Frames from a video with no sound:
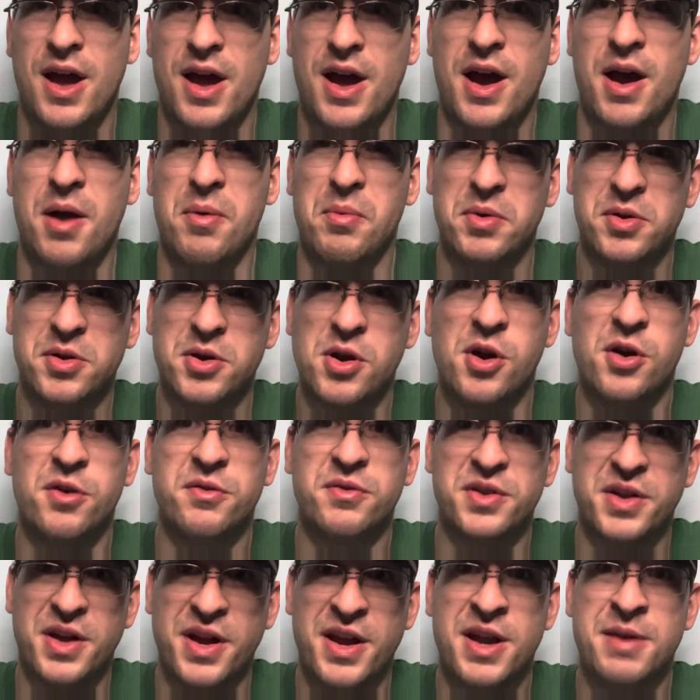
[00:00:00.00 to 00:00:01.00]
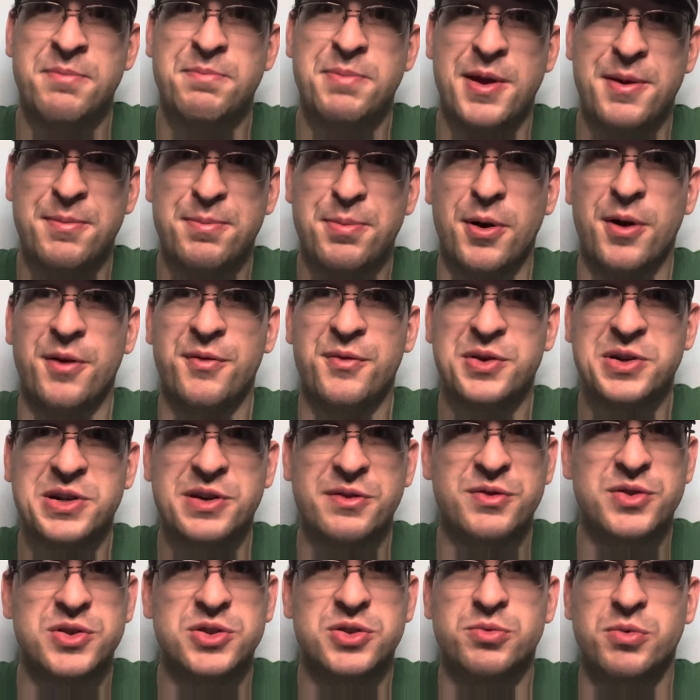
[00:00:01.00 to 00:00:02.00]
I'm going to go over the AP poll for
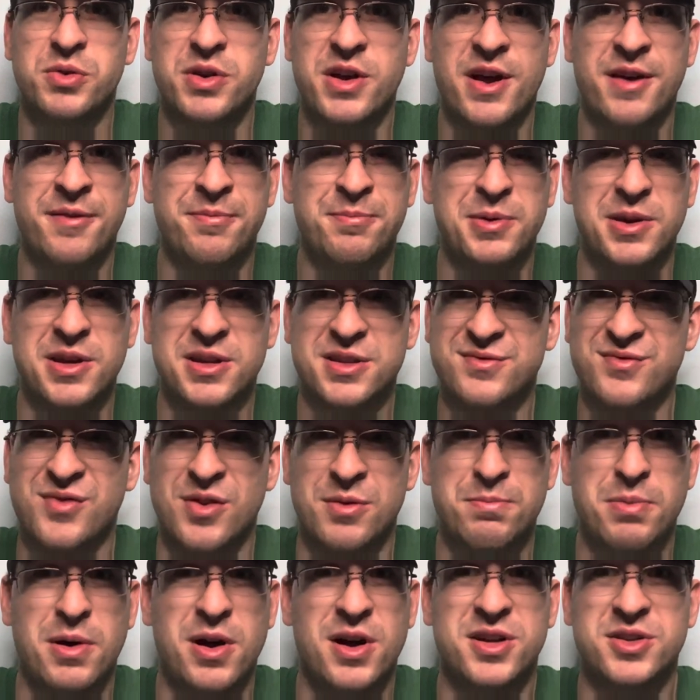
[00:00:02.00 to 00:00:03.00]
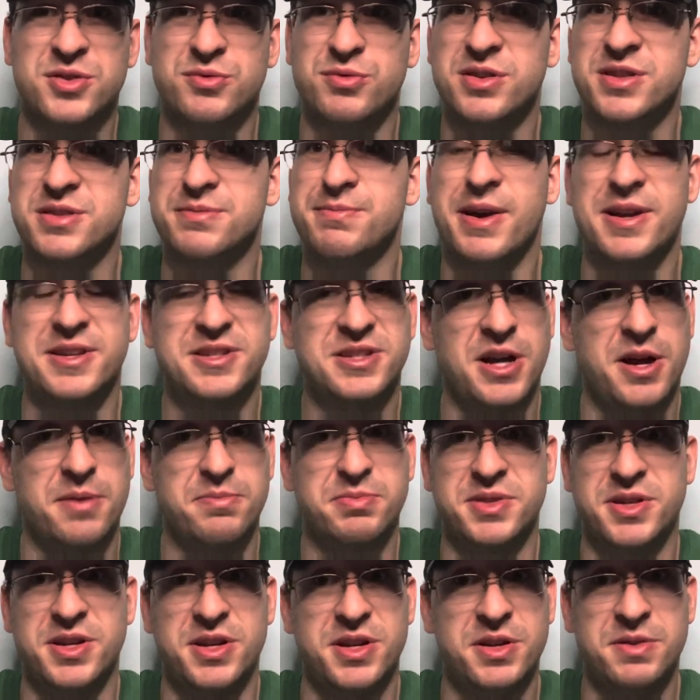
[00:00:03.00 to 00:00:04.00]
Division One FBS football as well as my
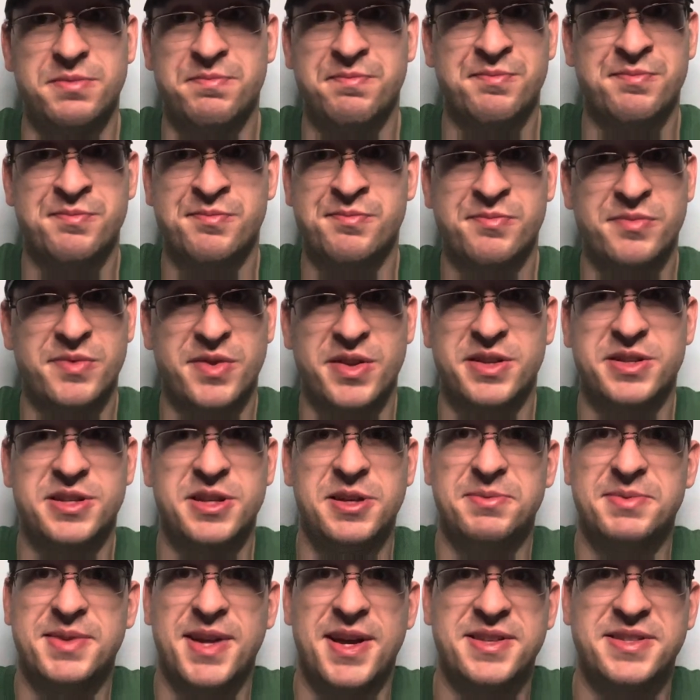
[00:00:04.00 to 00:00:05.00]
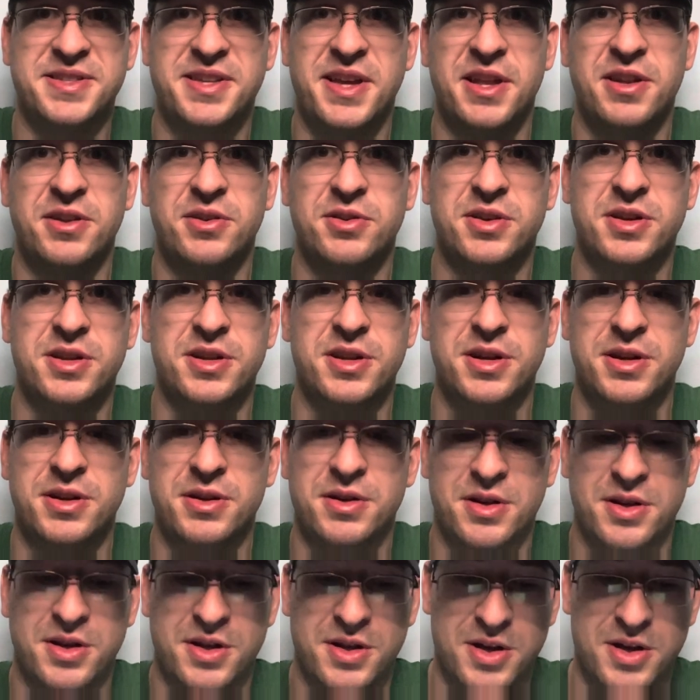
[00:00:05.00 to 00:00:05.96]
top 10 and teams outside looking in.